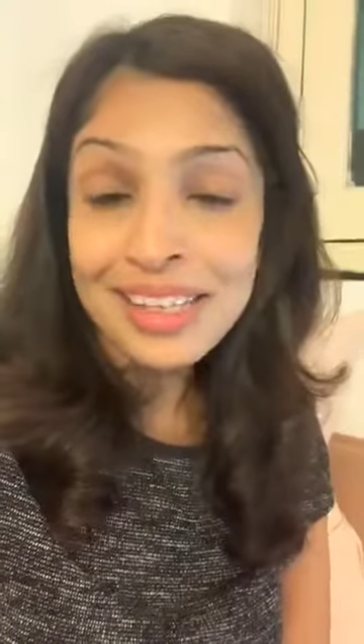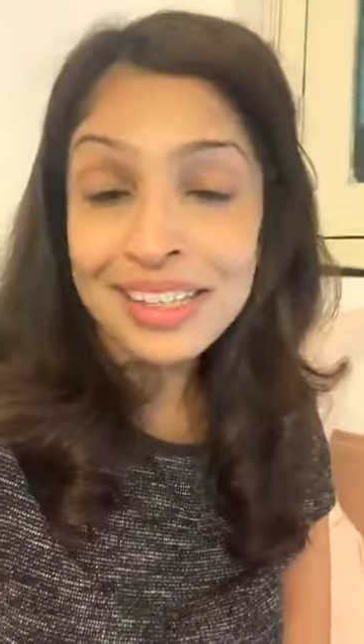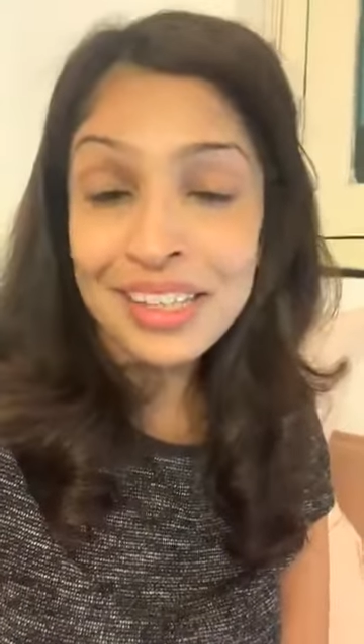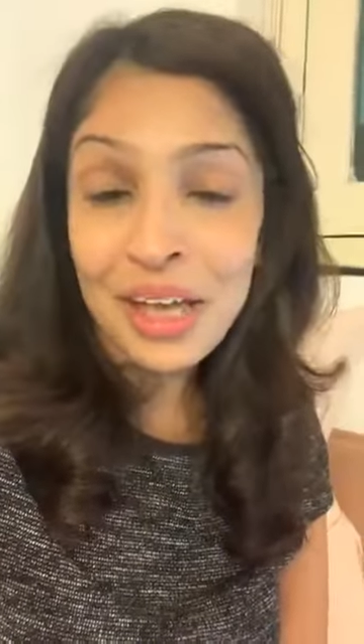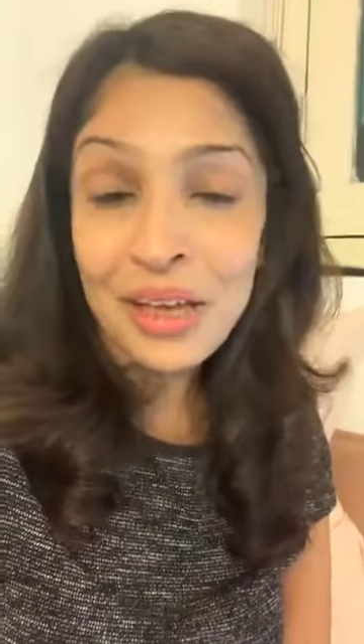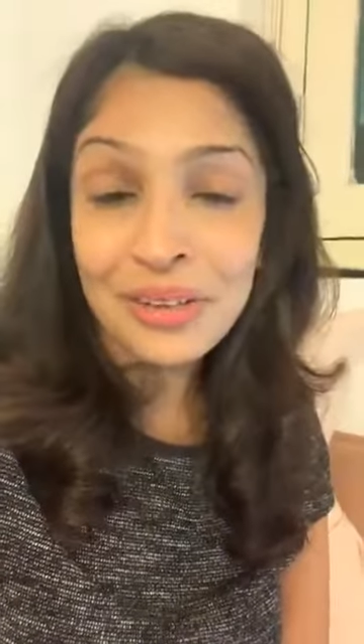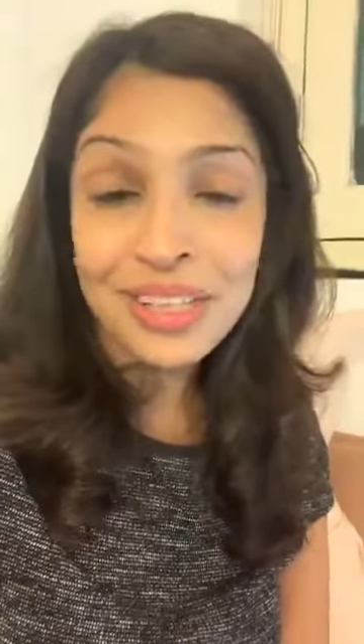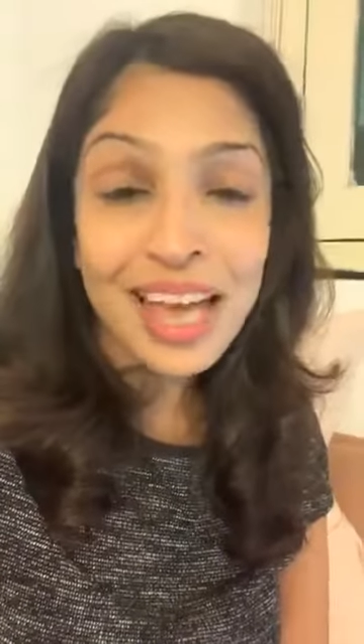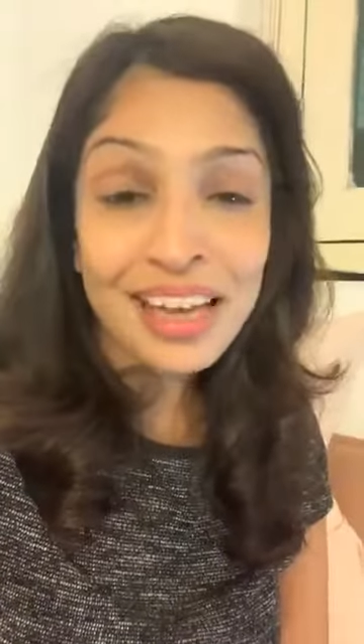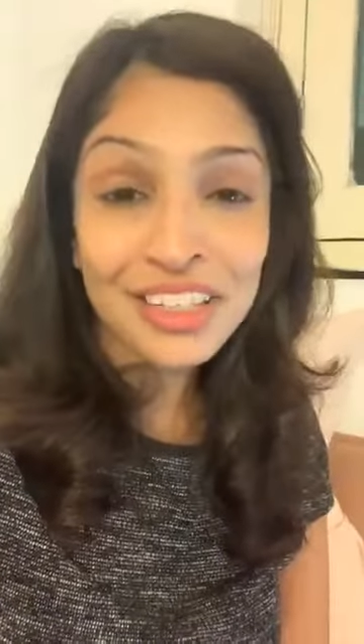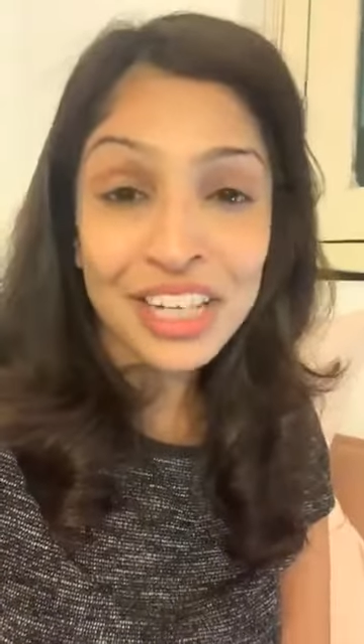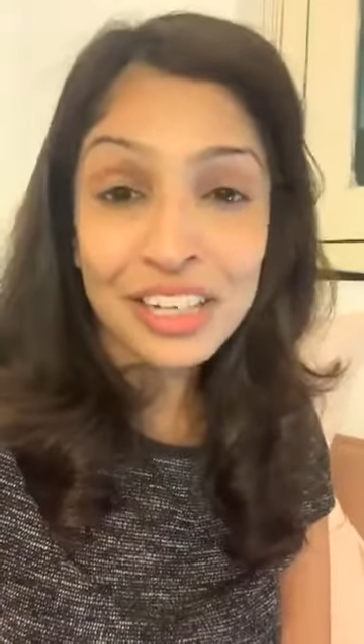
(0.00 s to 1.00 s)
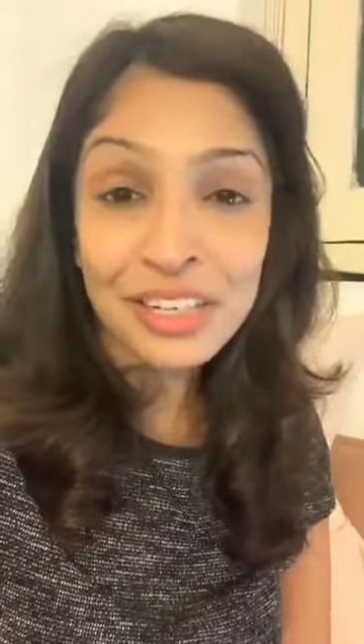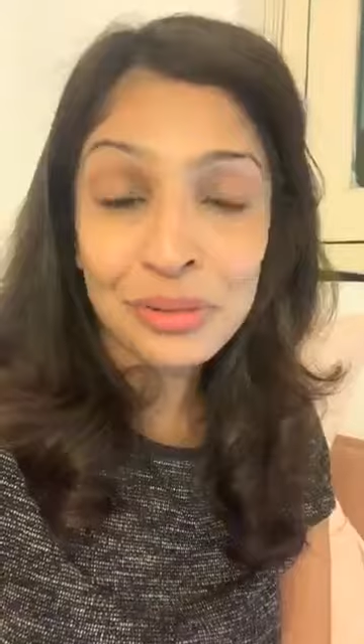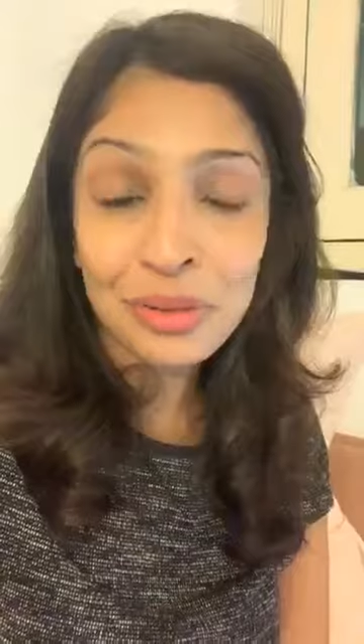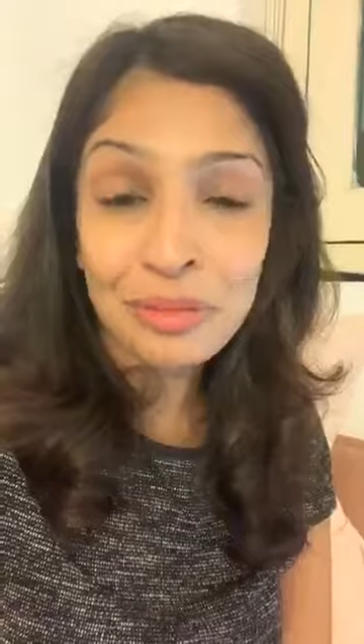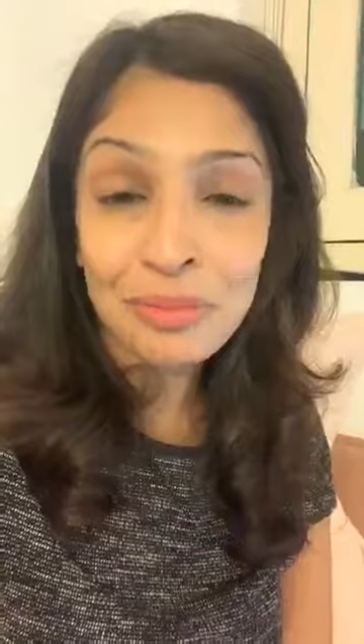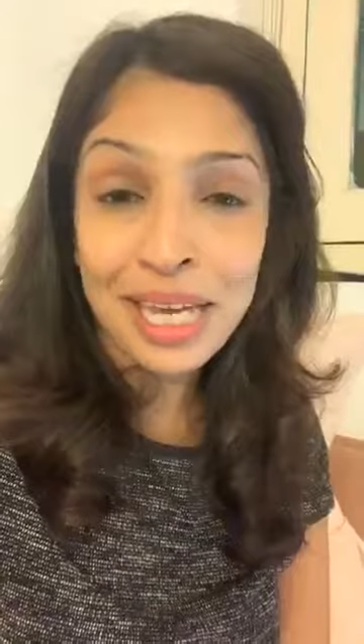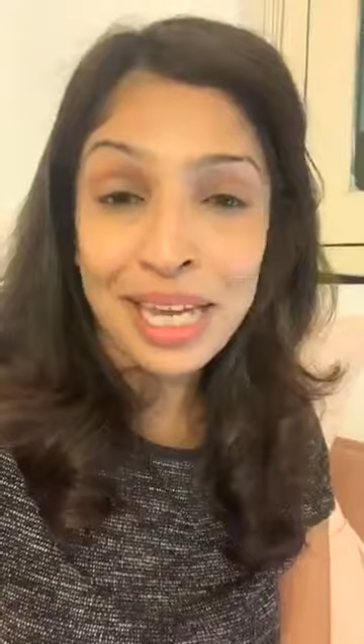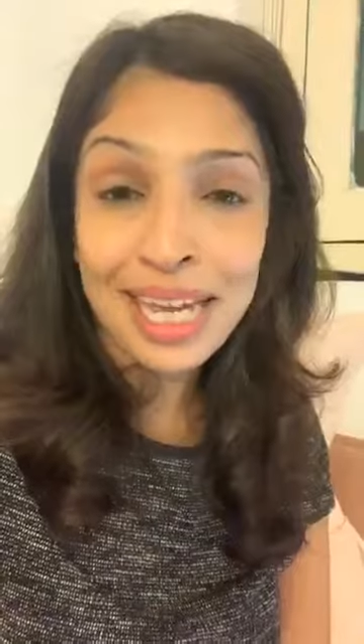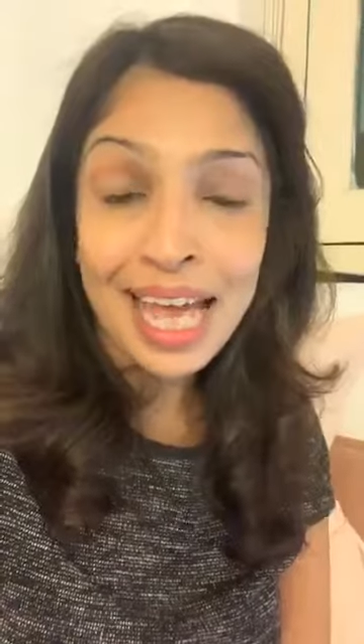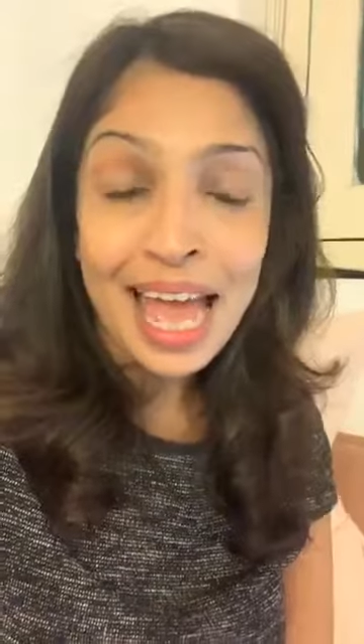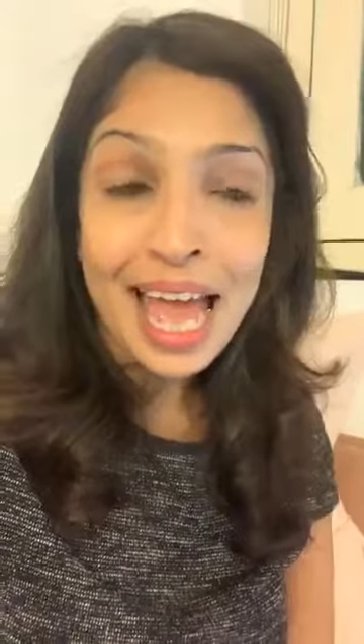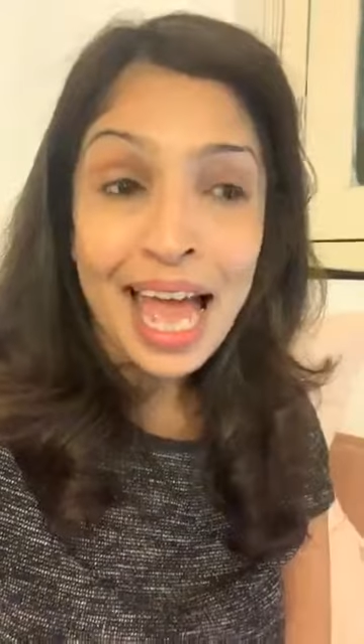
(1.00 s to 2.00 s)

So yeah, share those with me.